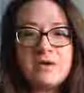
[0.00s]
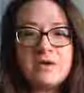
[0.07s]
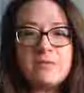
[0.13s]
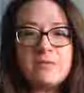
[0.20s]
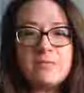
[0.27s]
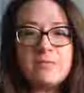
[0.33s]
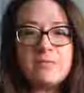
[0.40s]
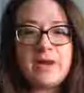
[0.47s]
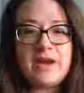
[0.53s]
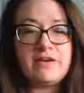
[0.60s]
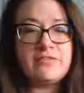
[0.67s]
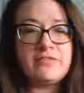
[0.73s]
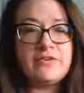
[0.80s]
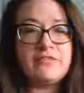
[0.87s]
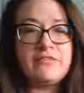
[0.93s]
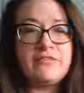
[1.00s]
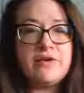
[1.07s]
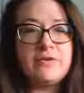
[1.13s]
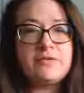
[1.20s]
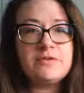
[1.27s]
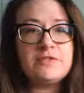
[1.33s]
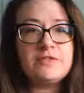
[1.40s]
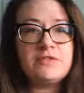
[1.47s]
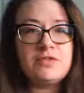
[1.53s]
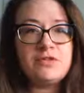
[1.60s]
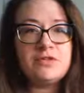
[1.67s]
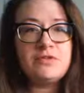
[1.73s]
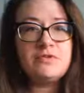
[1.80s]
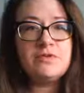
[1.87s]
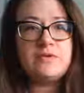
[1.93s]
we are waiting for folks
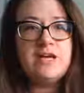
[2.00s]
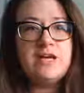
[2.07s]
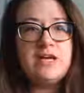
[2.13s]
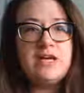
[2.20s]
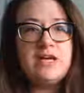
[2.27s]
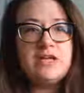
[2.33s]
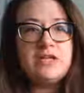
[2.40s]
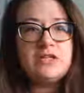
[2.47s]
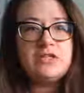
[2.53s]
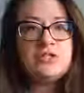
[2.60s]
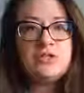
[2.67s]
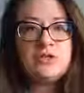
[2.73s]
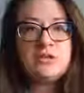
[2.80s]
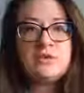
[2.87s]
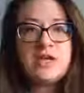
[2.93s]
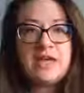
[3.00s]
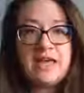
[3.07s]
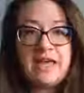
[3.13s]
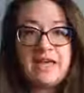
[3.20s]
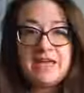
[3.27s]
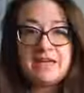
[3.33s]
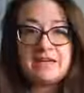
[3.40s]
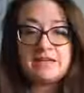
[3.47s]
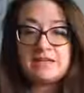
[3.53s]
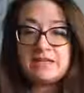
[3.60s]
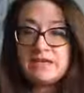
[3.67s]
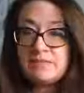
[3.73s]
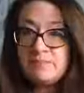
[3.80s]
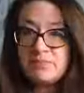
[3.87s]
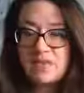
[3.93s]
to tune in,
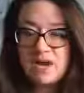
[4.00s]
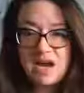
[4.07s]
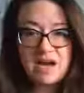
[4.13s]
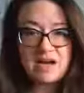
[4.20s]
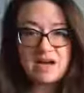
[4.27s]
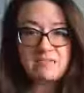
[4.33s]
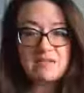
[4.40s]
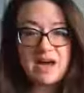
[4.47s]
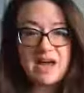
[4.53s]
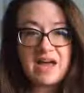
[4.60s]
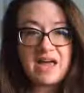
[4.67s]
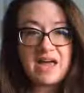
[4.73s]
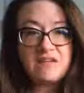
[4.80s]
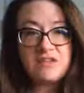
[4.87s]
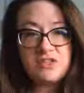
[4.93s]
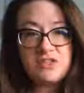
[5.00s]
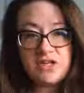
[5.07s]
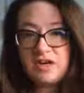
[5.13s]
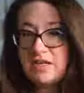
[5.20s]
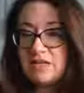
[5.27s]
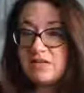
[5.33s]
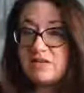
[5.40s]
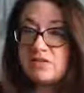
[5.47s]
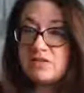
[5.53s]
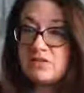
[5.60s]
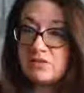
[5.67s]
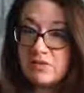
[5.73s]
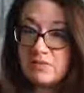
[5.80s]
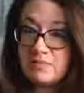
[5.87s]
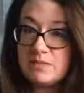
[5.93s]
I have shared in the
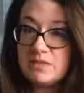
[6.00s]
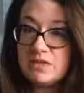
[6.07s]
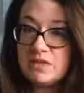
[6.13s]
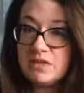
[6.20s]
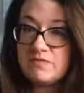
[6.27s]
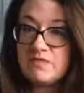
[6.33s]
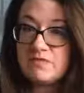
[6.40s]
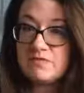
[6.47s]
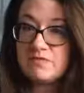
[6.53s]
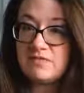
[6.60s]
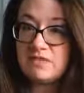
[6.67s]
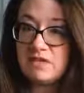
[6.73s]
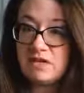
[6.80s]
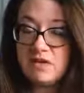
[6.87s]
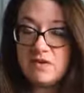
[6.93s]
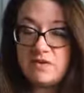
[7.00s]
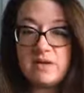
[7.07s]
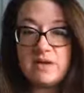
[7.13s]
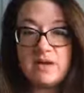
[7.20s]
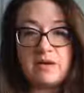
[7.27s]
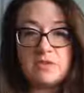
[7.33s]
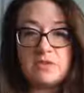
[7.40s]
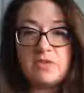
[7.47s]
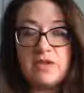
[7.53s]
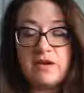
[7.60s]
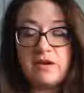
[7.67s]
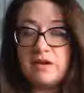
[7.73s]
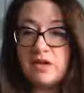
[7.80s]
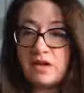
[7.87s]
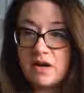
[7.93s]
description of this video, and I will
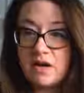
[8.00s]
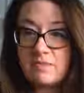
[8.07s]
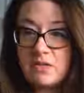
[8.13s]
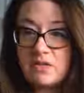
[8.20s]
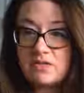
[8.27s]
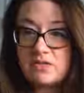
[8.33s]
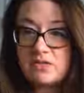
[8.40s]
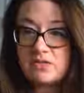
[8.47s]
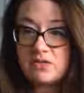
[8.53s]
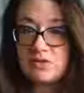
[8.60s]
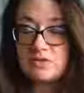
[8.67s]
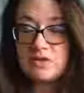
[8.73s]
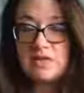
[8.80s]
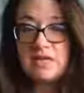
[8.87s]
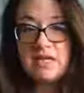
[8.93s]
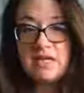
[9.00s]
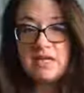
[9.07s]
share in the comments too,